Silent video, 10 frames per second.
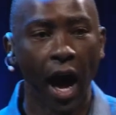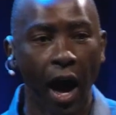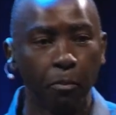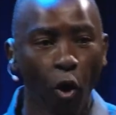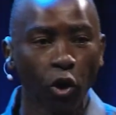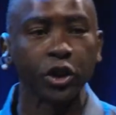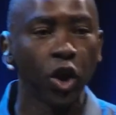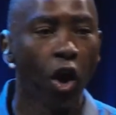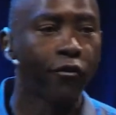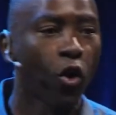Moore's
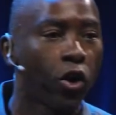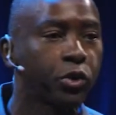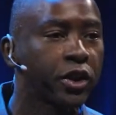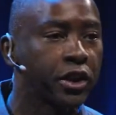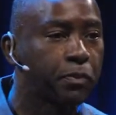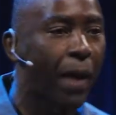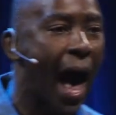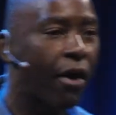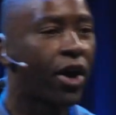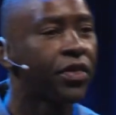law, of course, which has
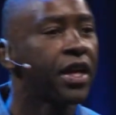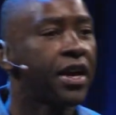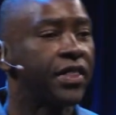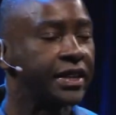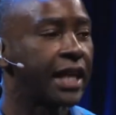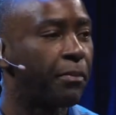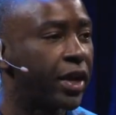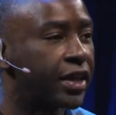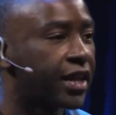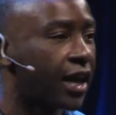powered the
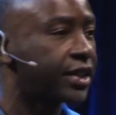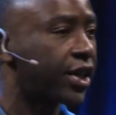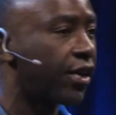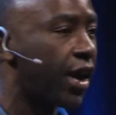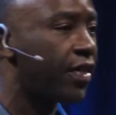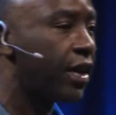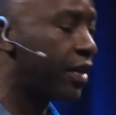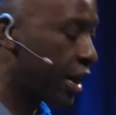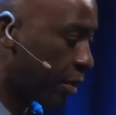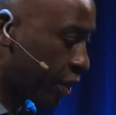semiconductor and
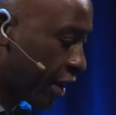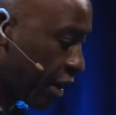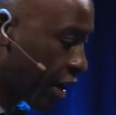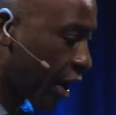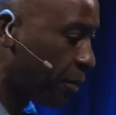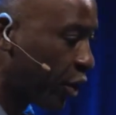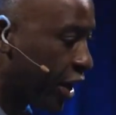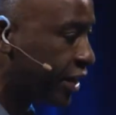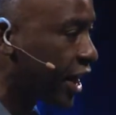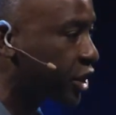the computer
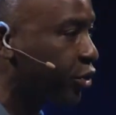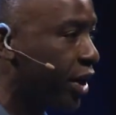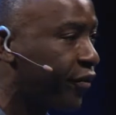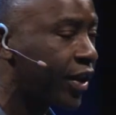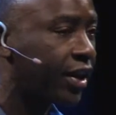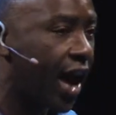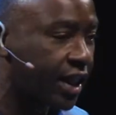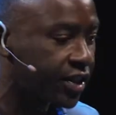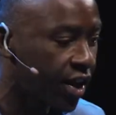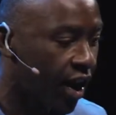industry for the
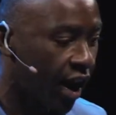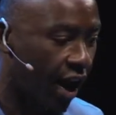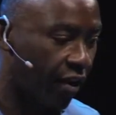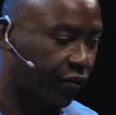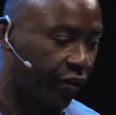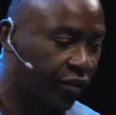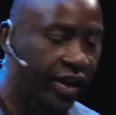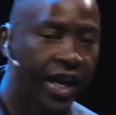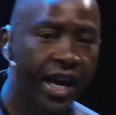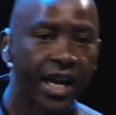last 50
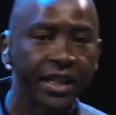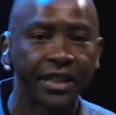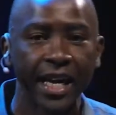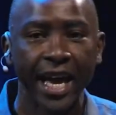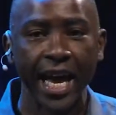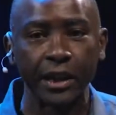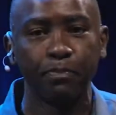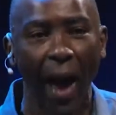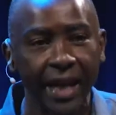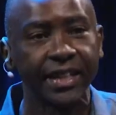years, is
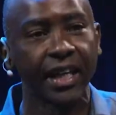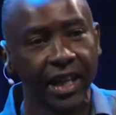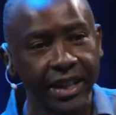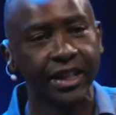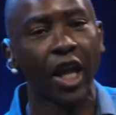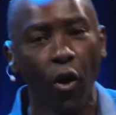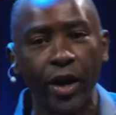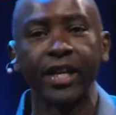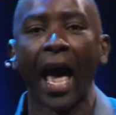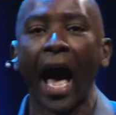basically
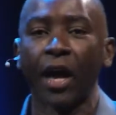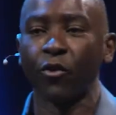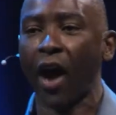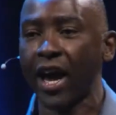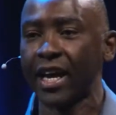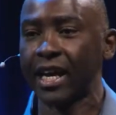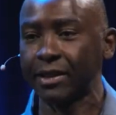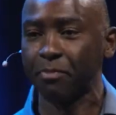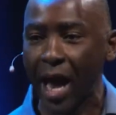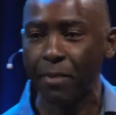slowing down, right? It
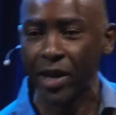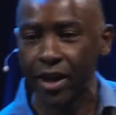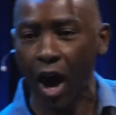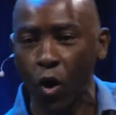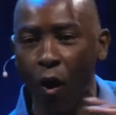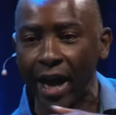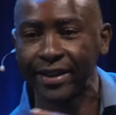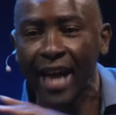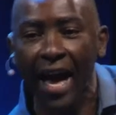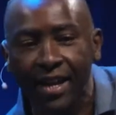may be not quite
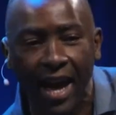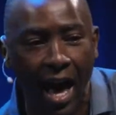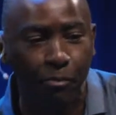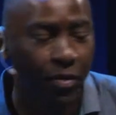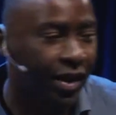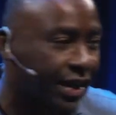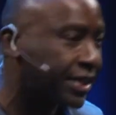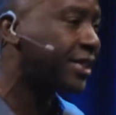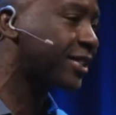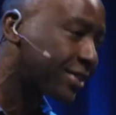dead yet, but
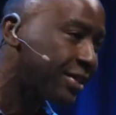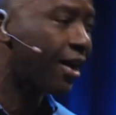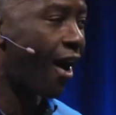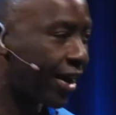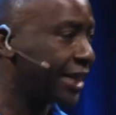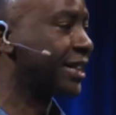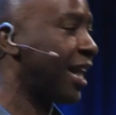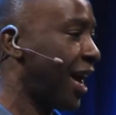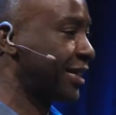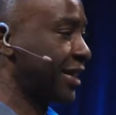it's on its
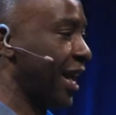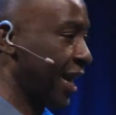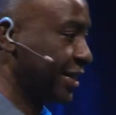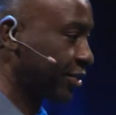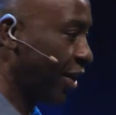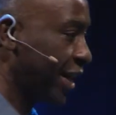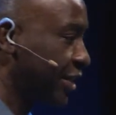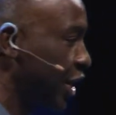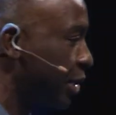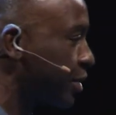last legs, right, in
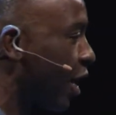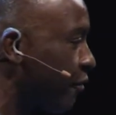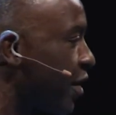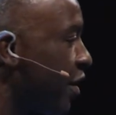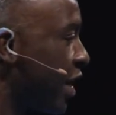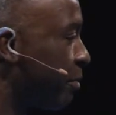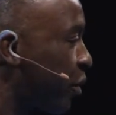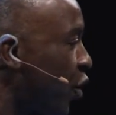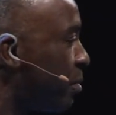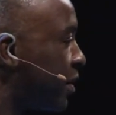terms of the
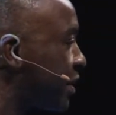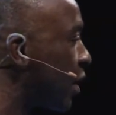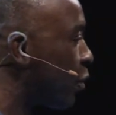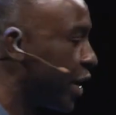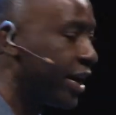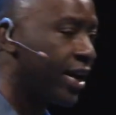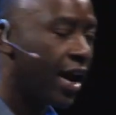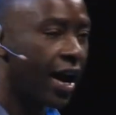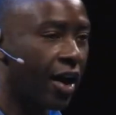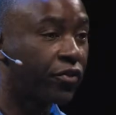improvements that we
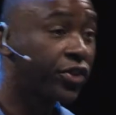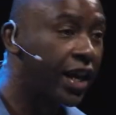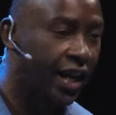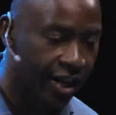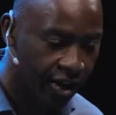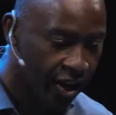have seen